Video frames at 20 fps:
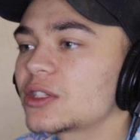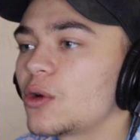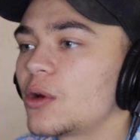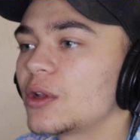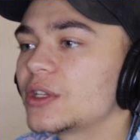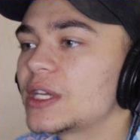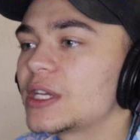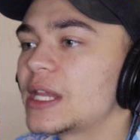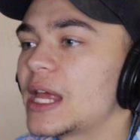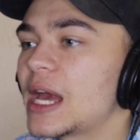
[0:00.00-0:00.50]
go
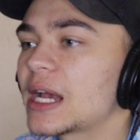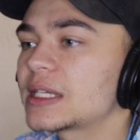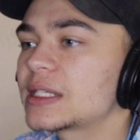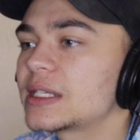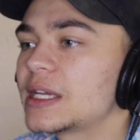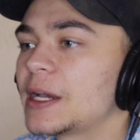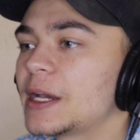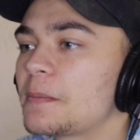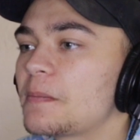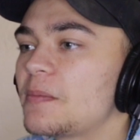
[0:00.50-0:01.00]
on to the
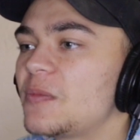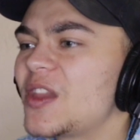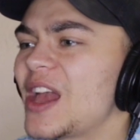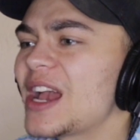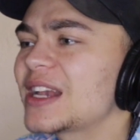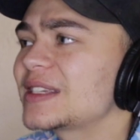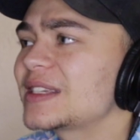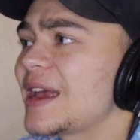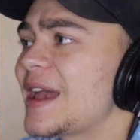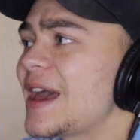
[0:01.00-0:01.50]
next thing.
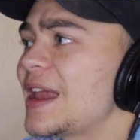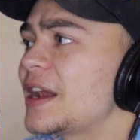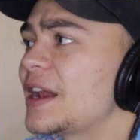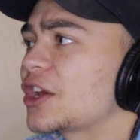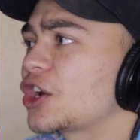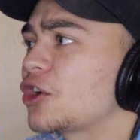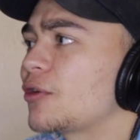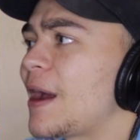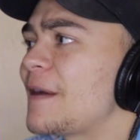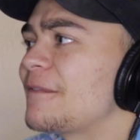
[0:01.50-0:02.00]
Next, I
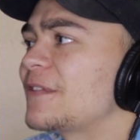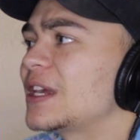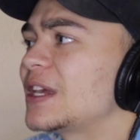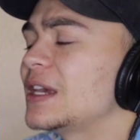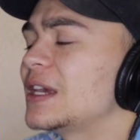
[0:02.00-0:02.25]
added a graphic